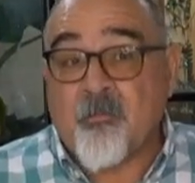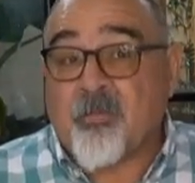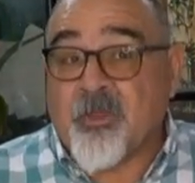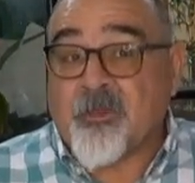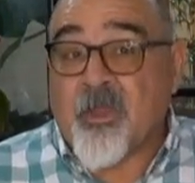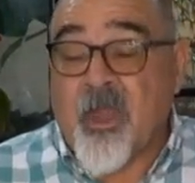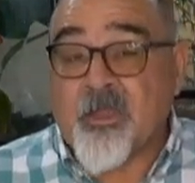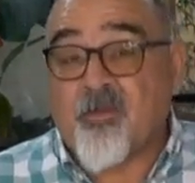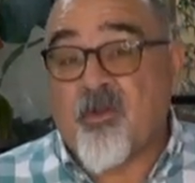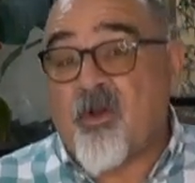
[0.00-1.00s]
but I
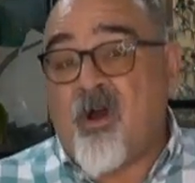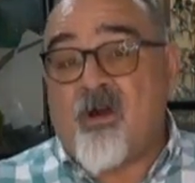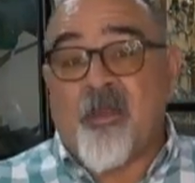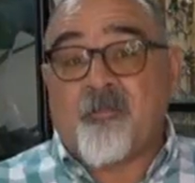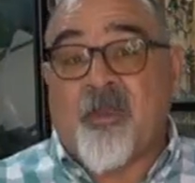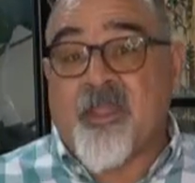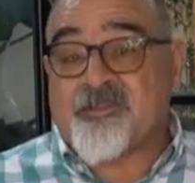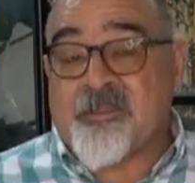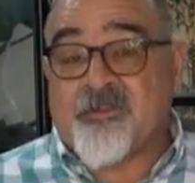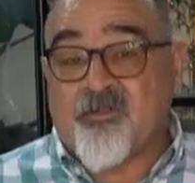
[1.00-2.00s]
grow all my
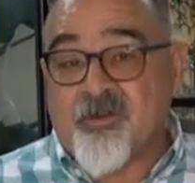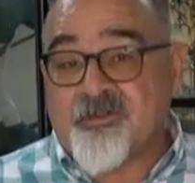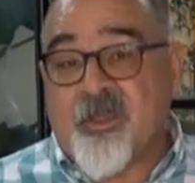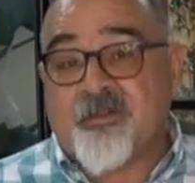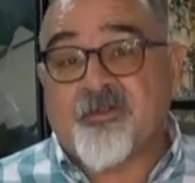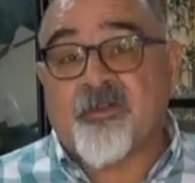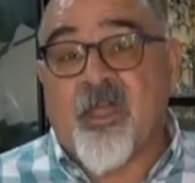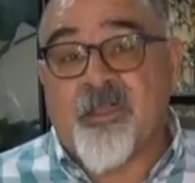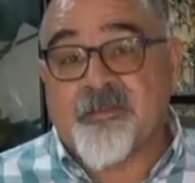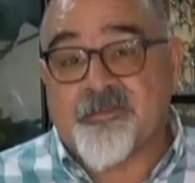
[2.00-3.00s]
plants indoors under
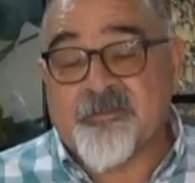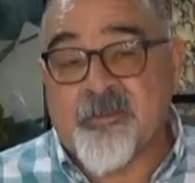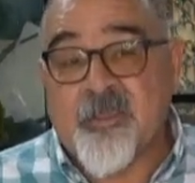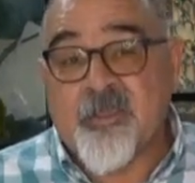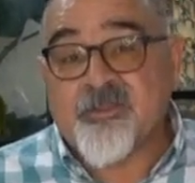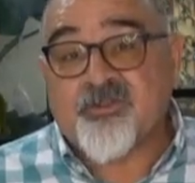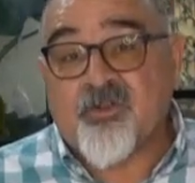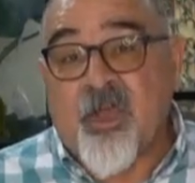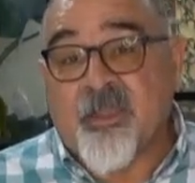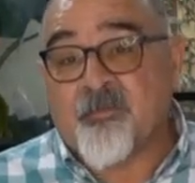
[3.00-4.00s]
lights,
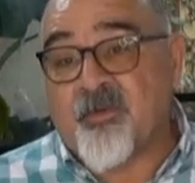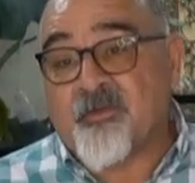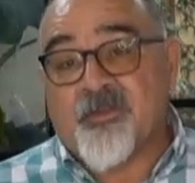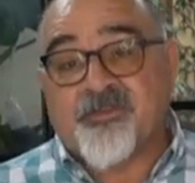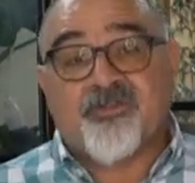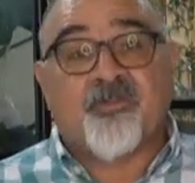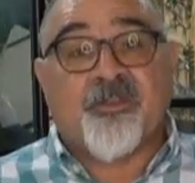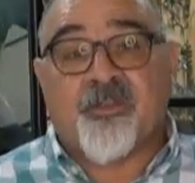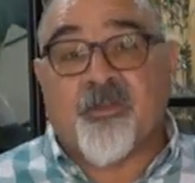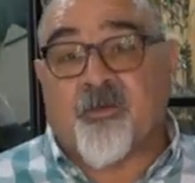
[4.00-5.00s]
so I can pretty much do it
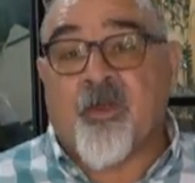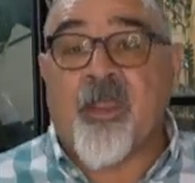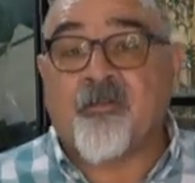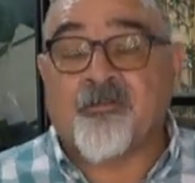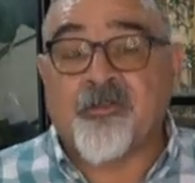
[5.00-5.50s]
year-round.